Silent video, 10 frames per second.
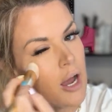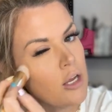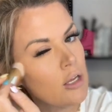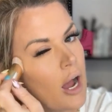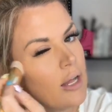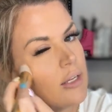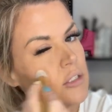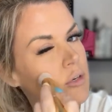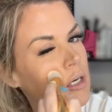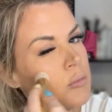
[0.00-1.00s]
I like
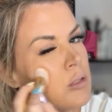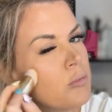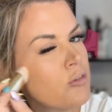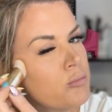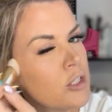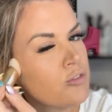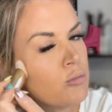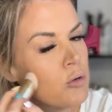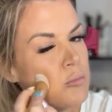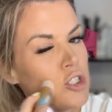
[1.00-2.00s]
to recommend the buff brush
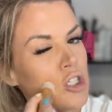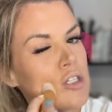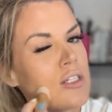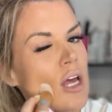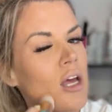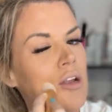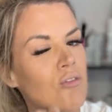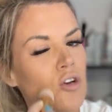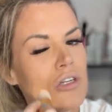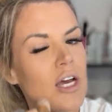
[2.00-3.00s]
for more mature skin
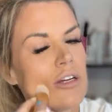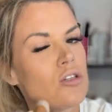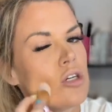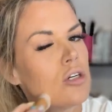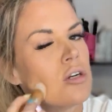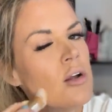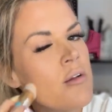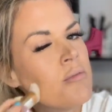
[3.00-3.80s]
if you're textured,